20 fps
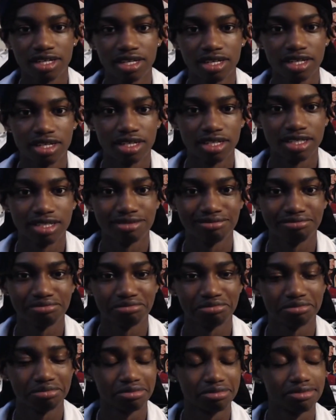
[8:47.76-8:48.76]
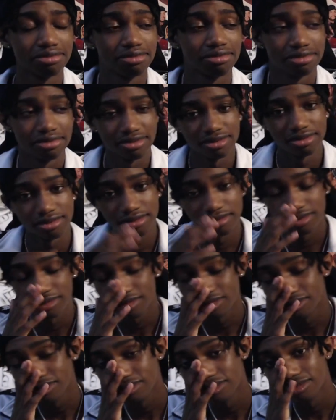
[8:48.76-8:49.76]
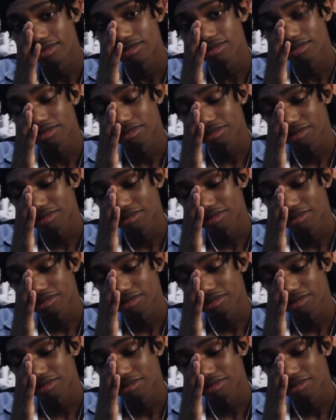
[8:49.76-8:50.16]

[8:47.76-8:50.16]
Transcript: Ah, y'all know what